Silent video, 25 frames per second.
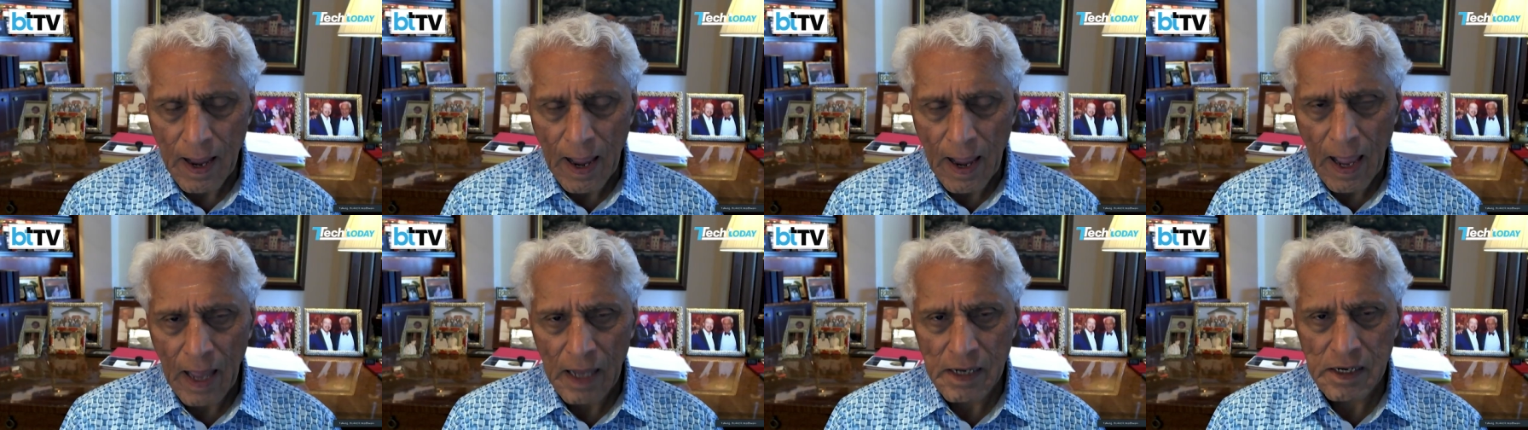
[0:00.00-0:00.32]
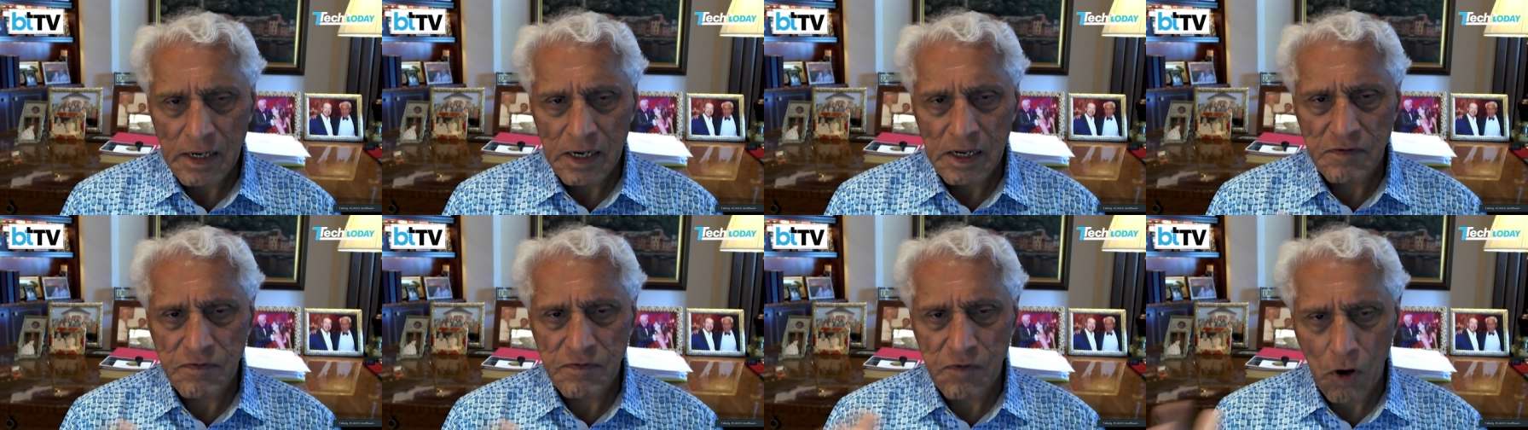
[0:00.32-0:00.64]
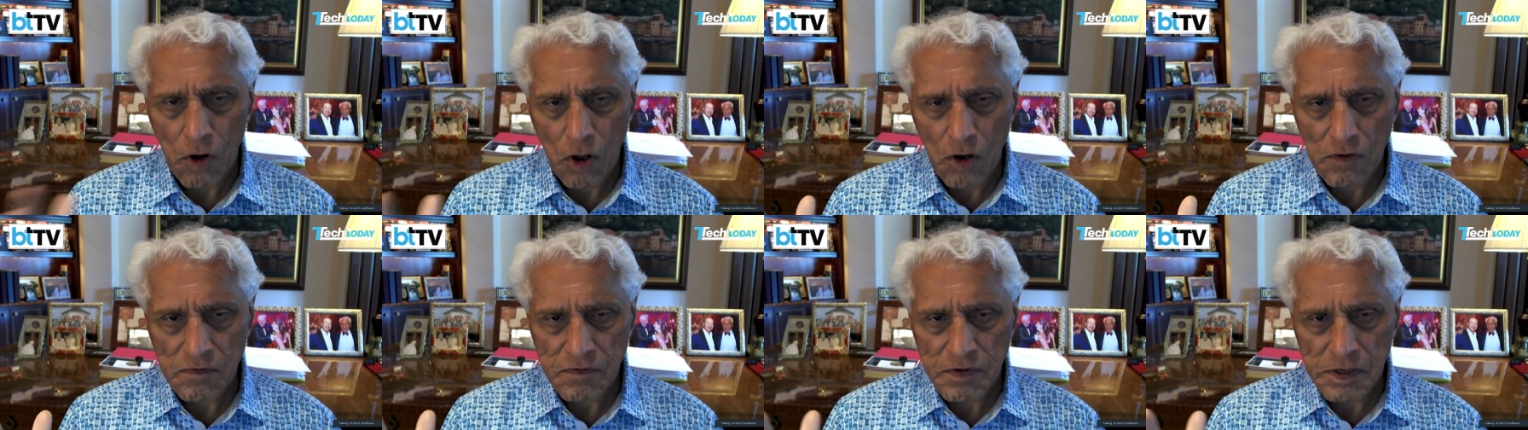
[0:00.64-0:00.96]
and
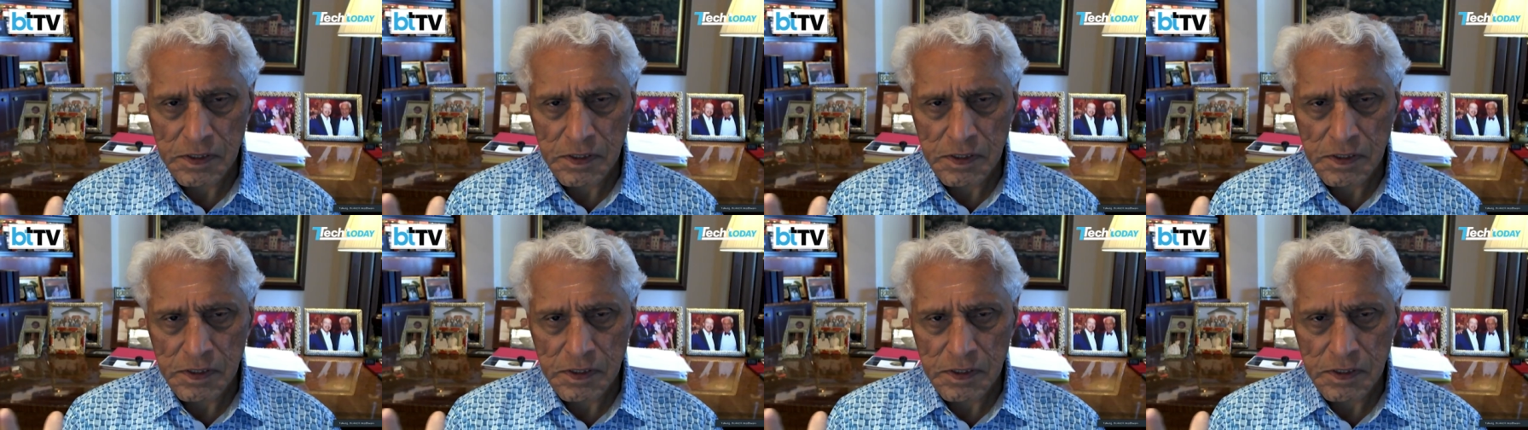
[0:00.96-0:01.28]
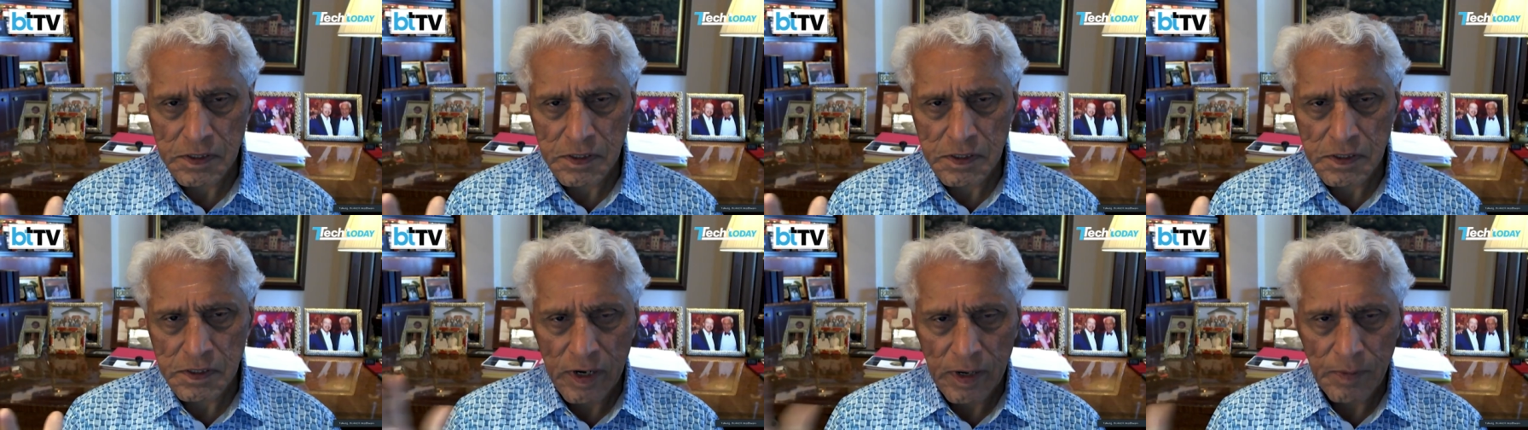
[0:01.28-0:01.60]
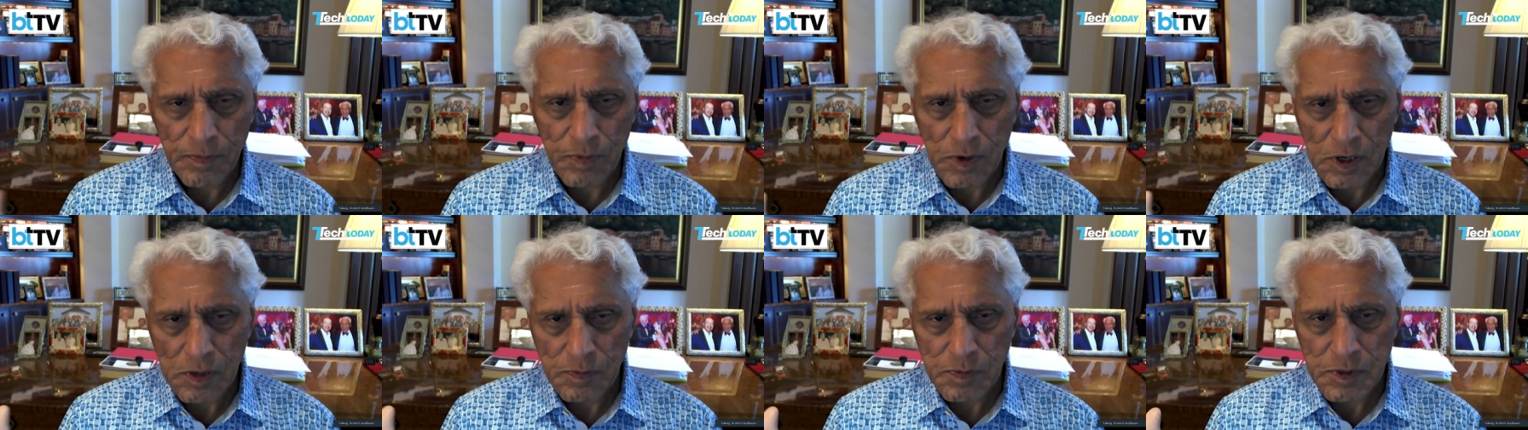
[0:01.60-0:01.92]
evolve it or
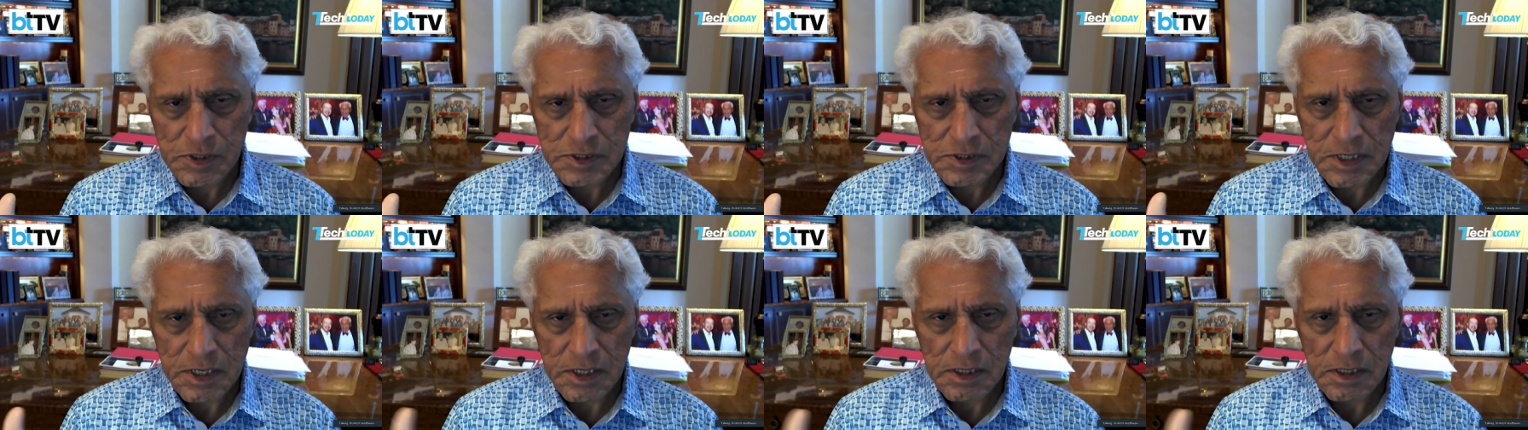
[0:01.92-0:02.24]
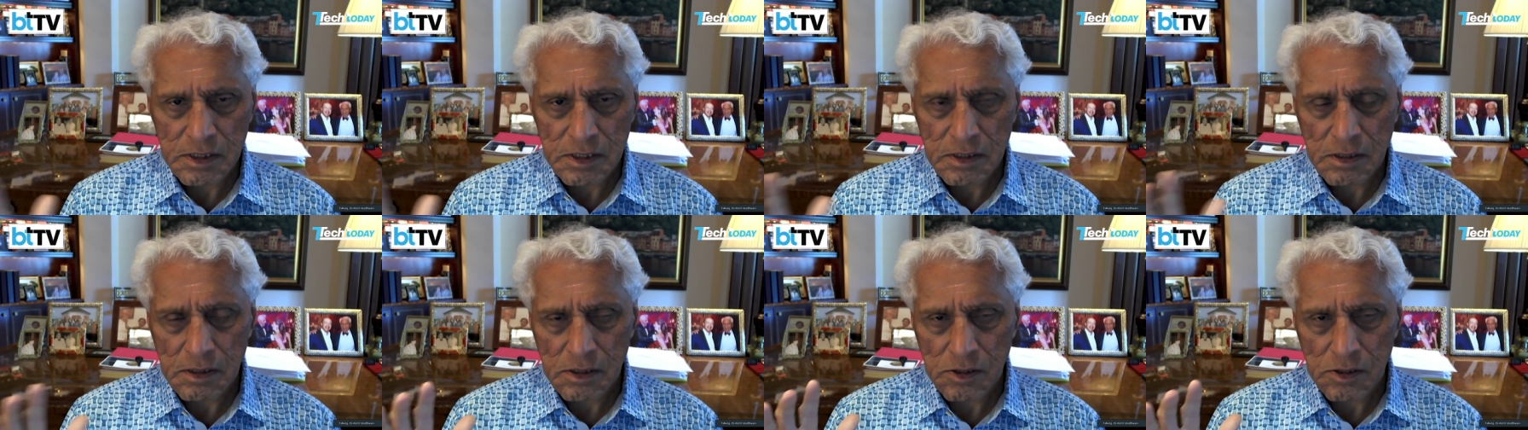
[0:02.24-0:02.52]
repurpose it